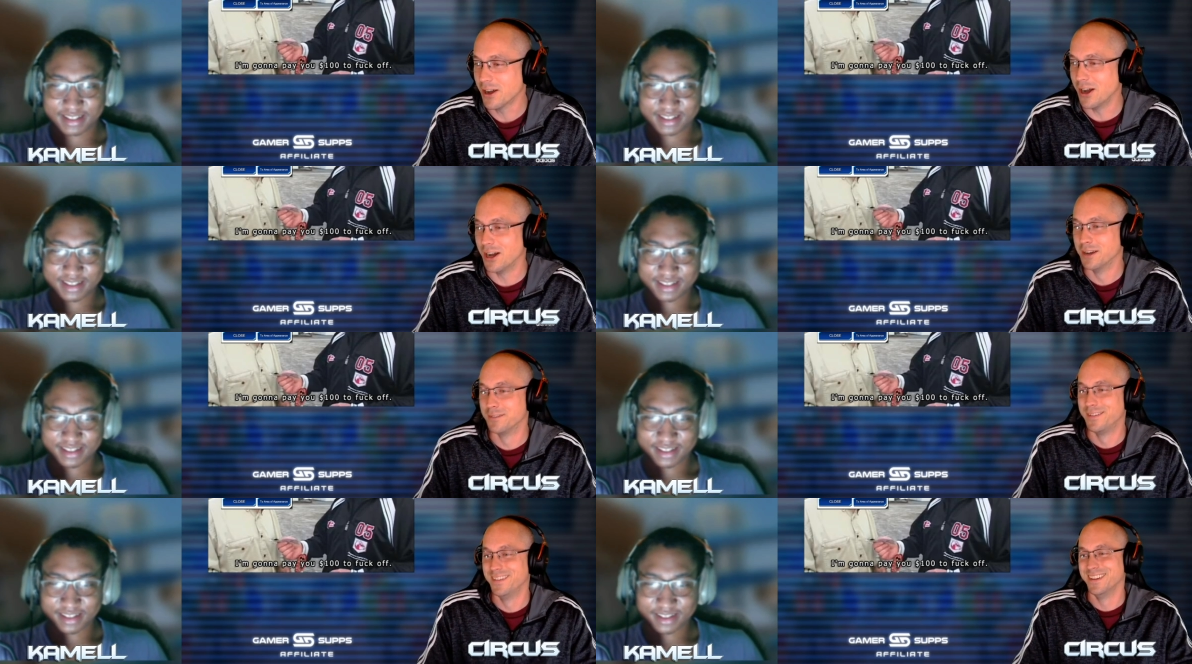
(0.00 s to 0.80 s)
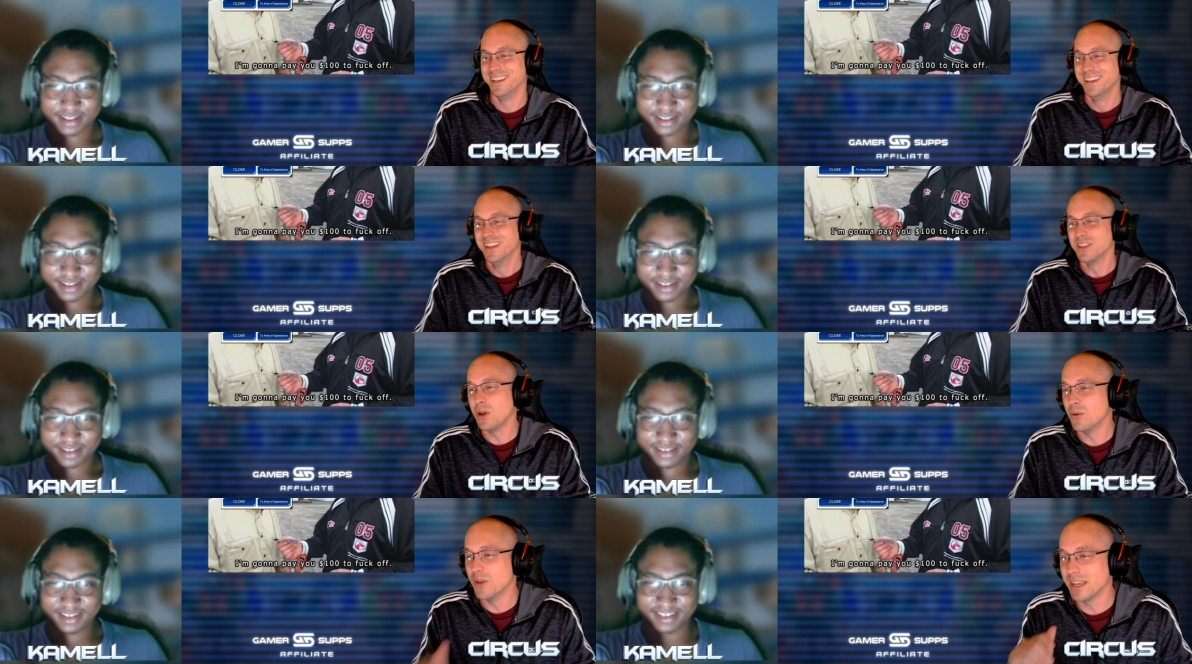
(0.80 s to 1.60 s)
Speaker 1: off. The
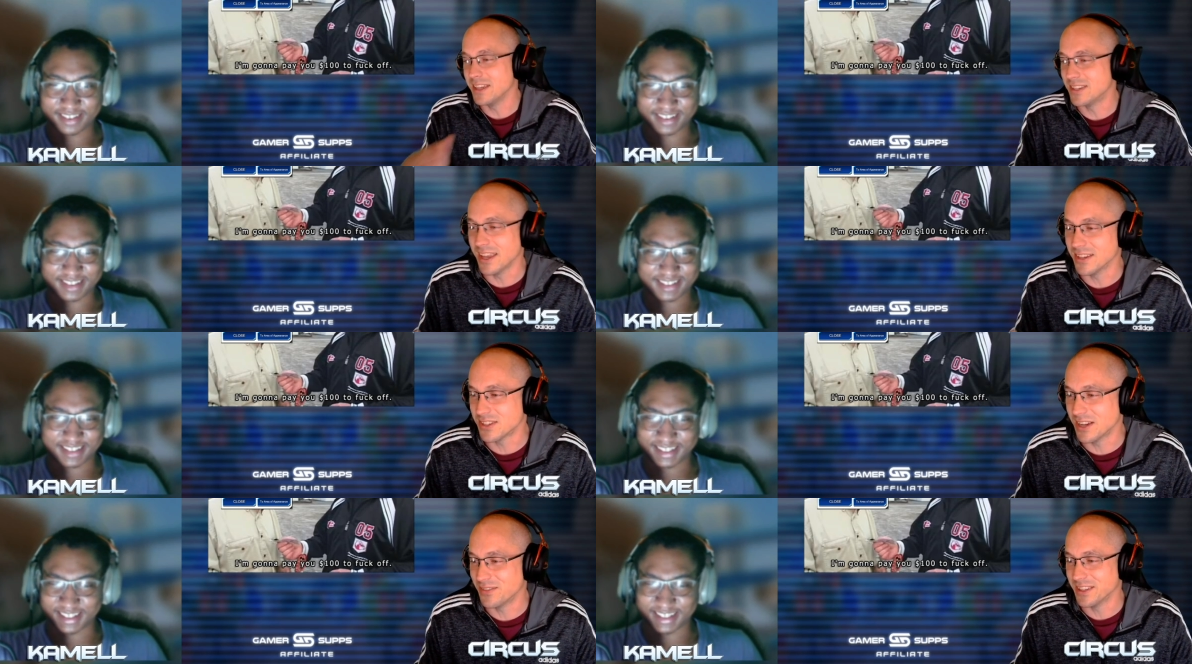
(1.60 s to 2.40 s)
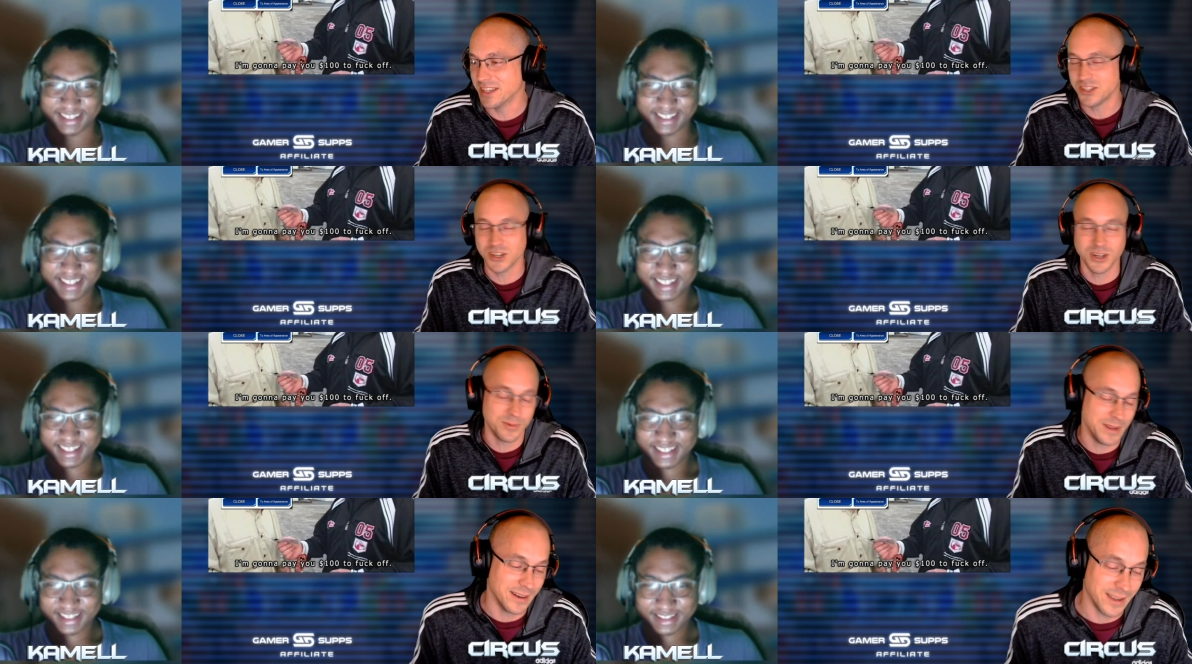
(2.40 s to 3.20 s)
way Ricky says stuff on that
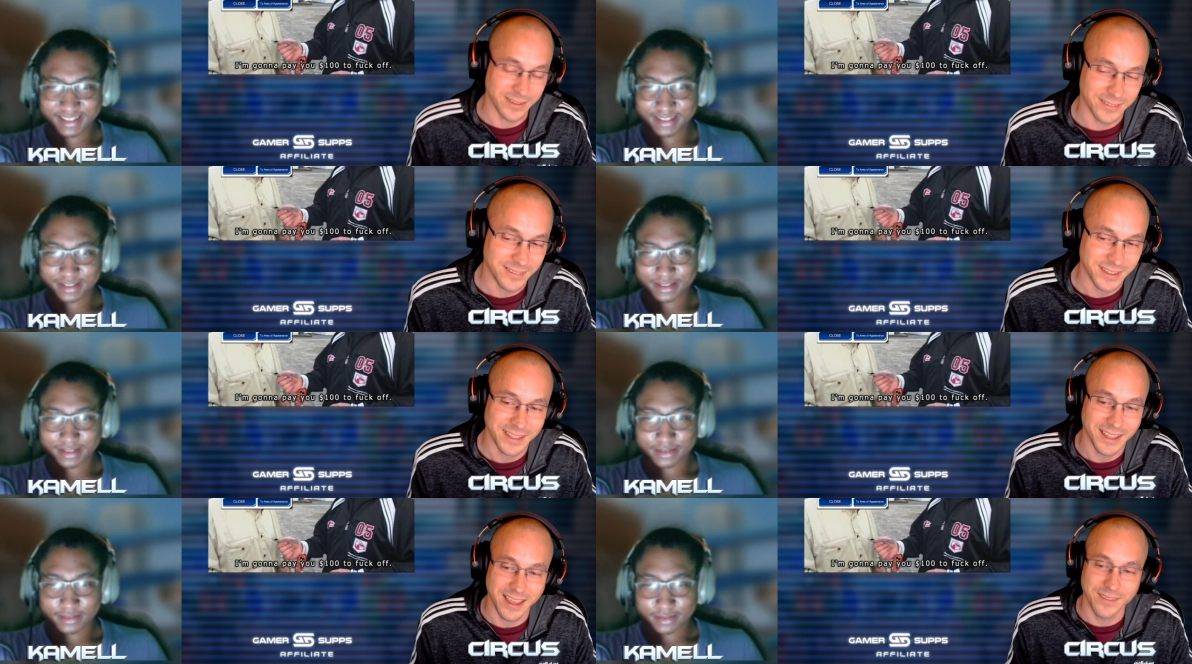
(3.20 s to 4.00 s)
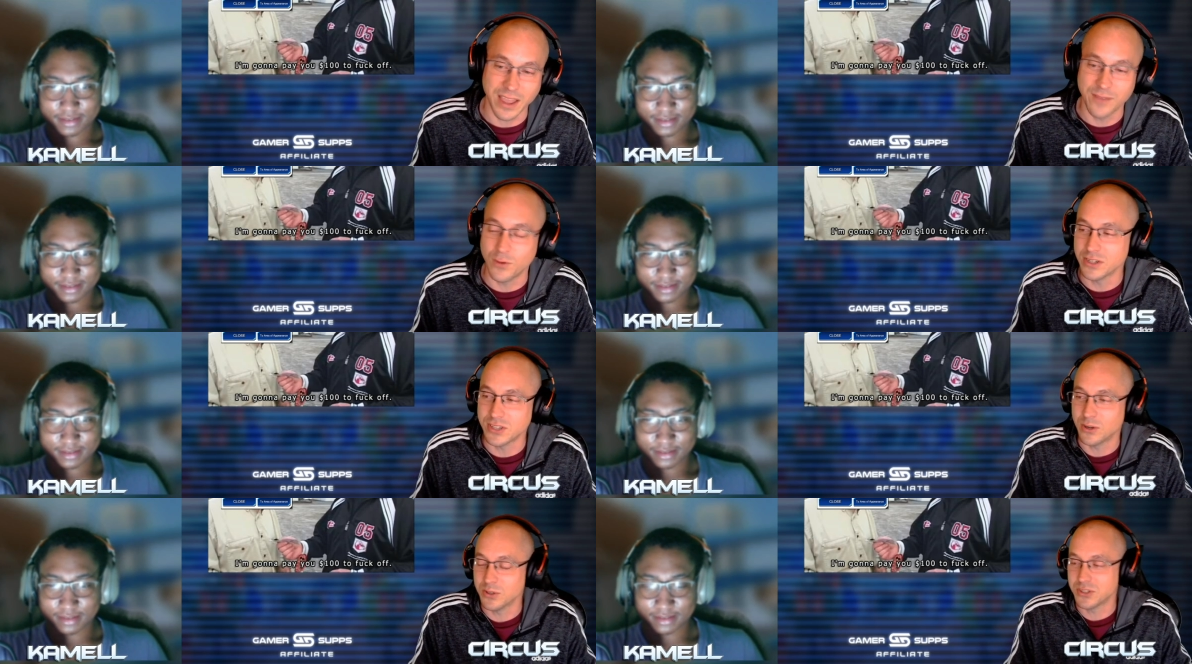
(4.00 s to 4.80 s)
show, man, I, I've, I've watched
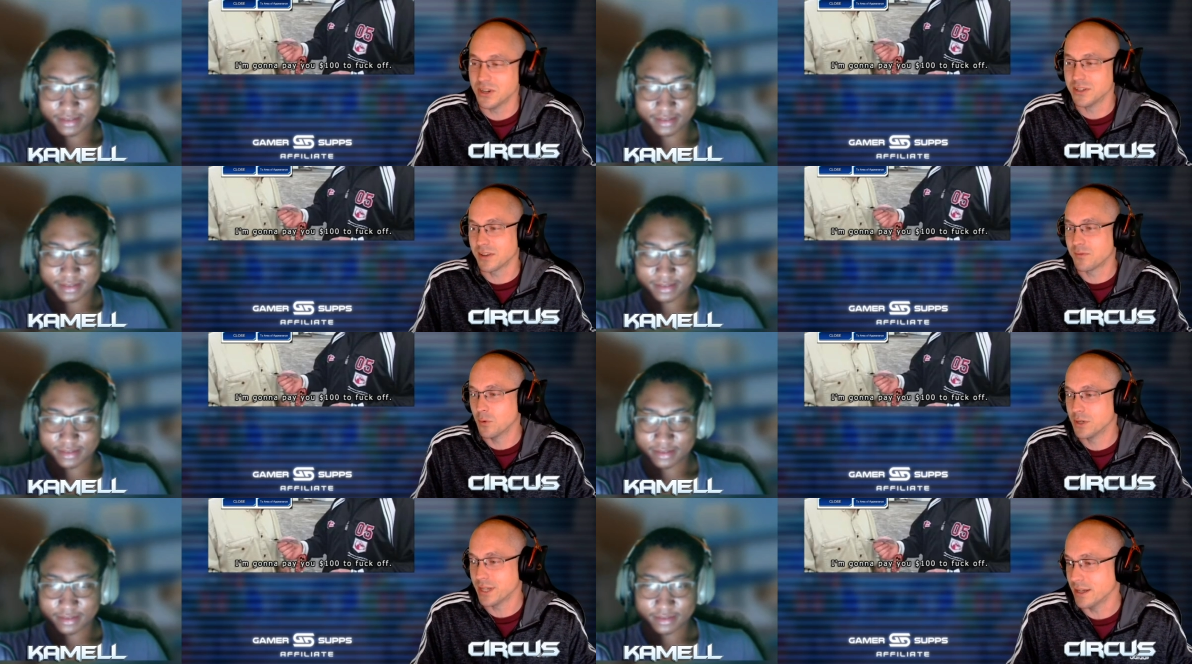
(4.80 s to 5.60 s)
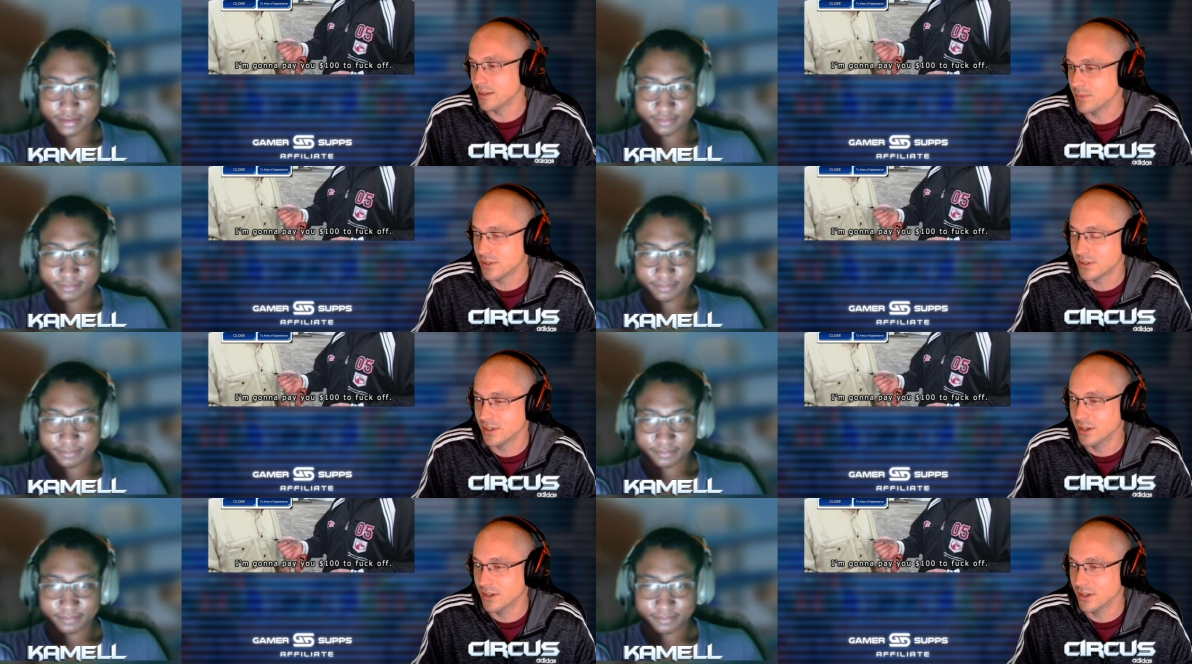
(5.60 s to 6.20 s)
that whole series like four times.